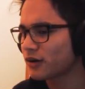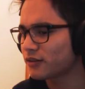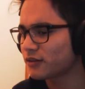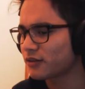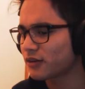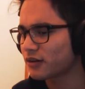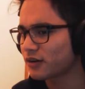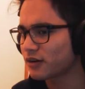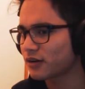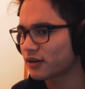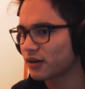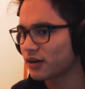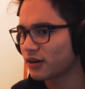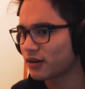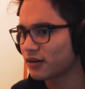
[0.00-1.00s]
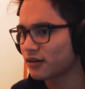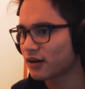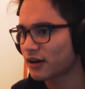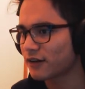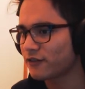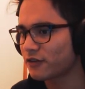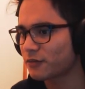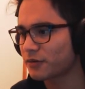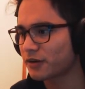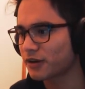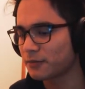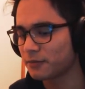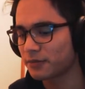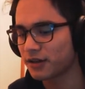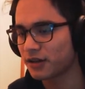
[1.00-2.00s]
What the heck? I feel
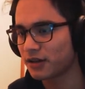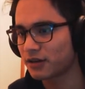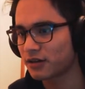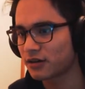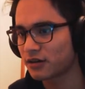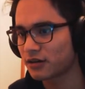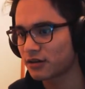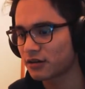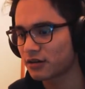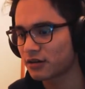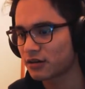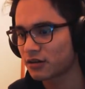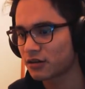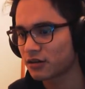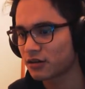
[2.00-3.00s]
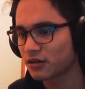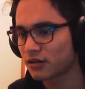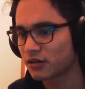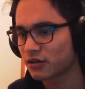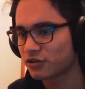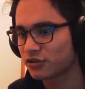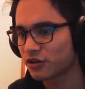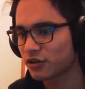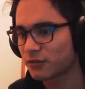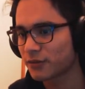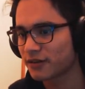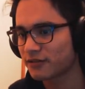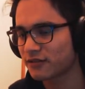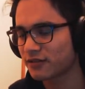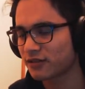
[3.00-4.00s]
pretty beat. Should I go
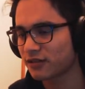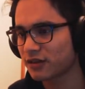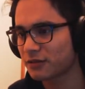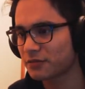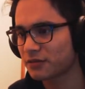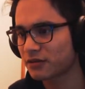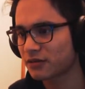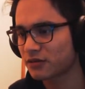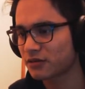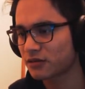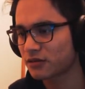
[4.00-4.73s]
back to sleep?